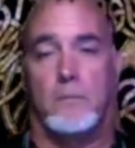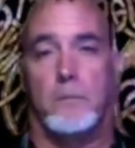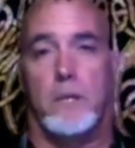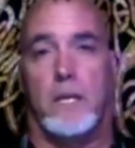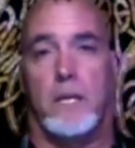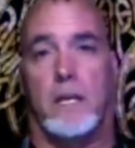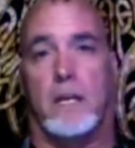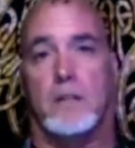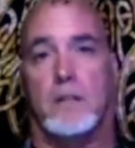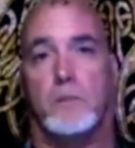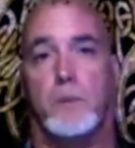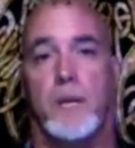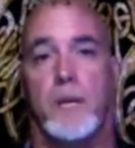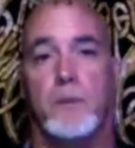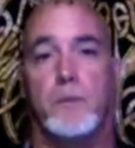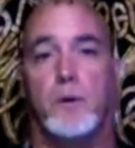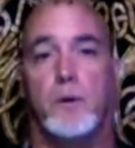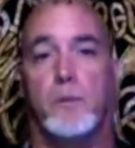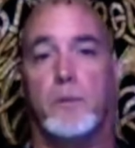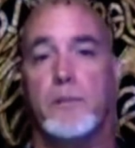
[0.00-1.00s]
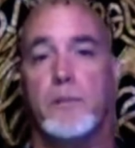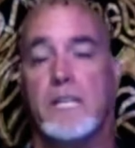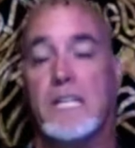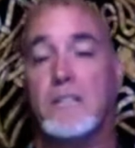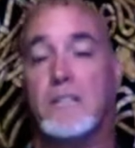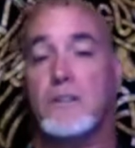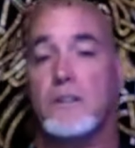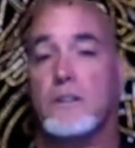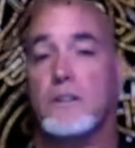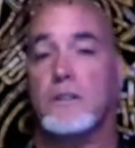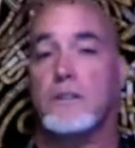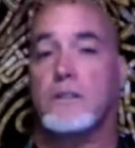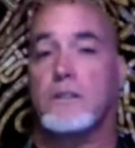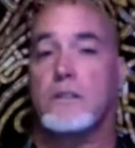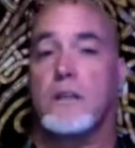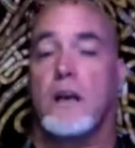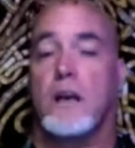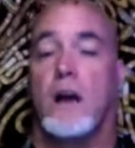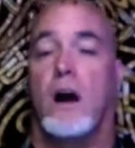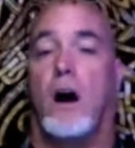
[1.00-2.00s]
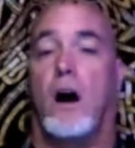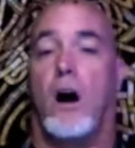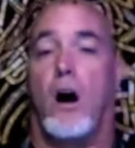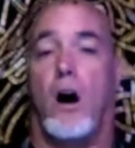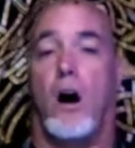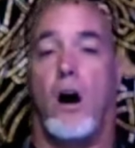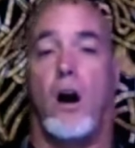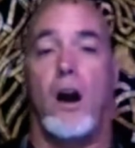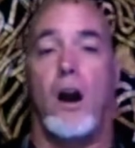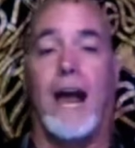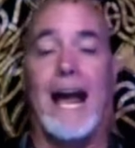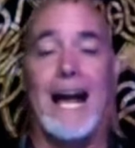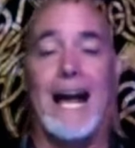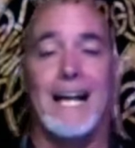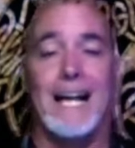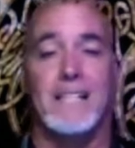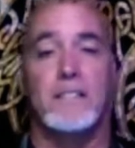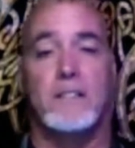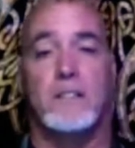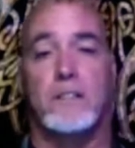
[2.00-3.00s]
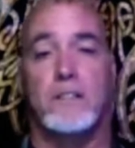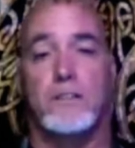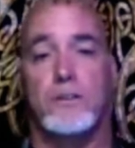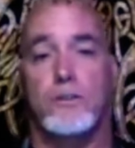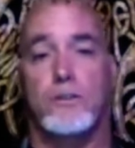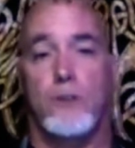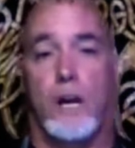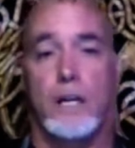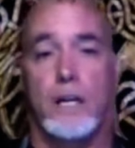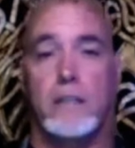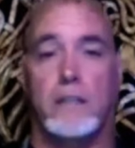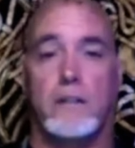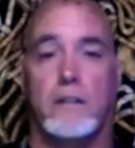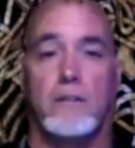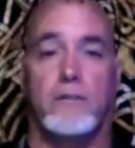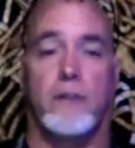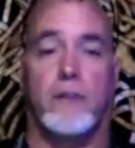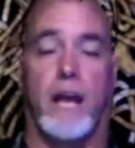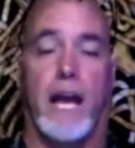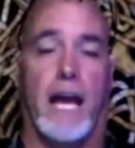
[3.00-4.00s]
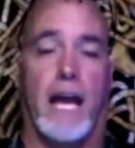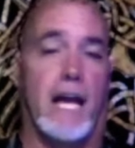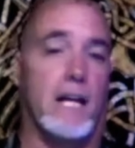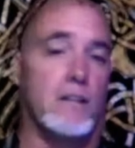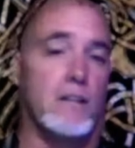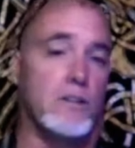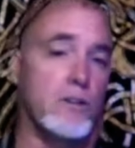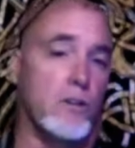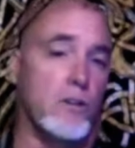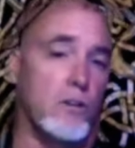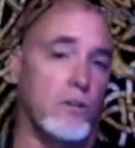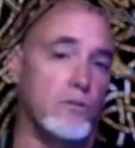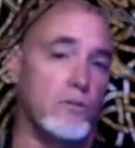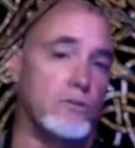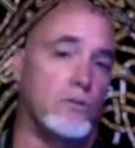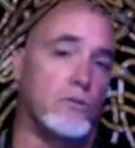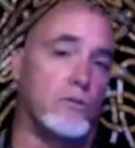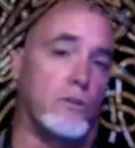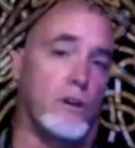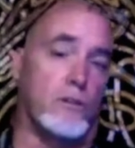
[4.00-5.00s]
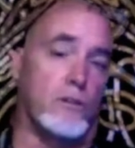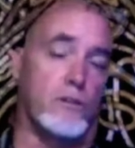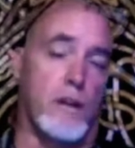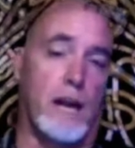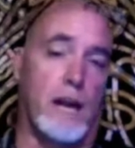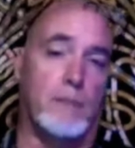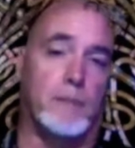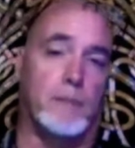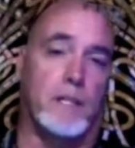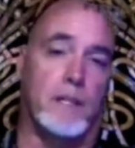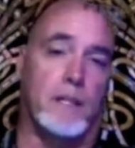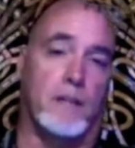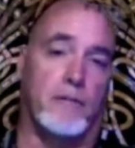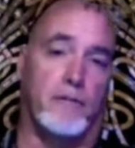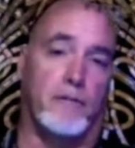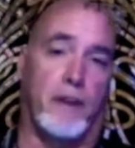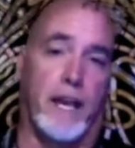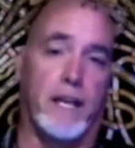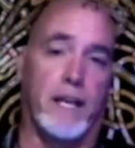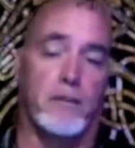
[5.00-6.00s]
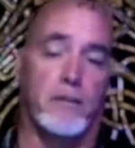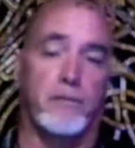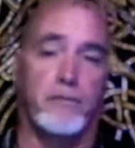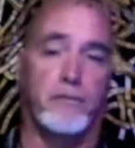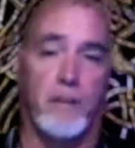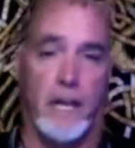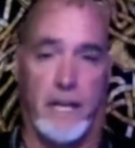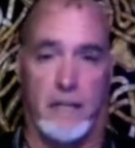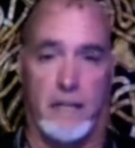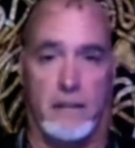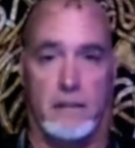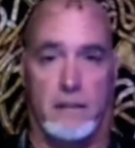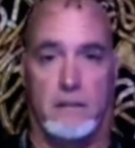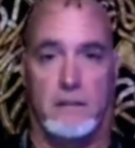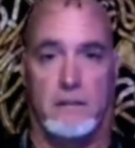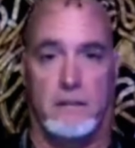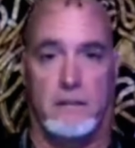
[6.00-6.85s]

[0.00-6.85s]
because people pleasers are as destructive as those who are trapped in the fight or flight.